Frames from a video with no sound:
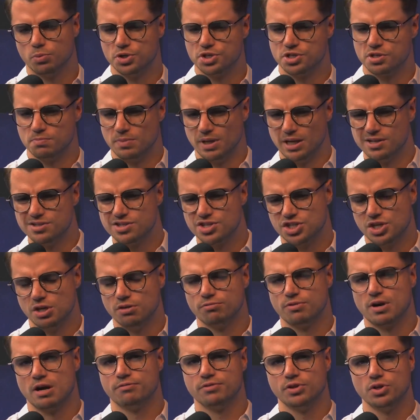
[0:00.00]
which means
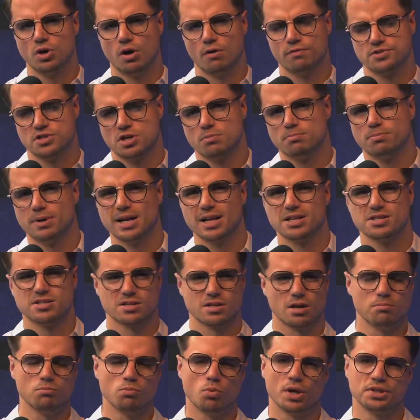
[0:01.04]
Chief Revenue Officer, but it's
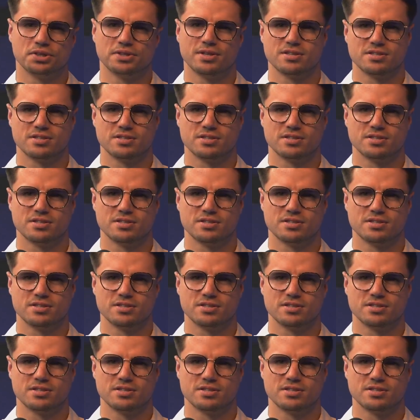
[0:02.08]
somewhat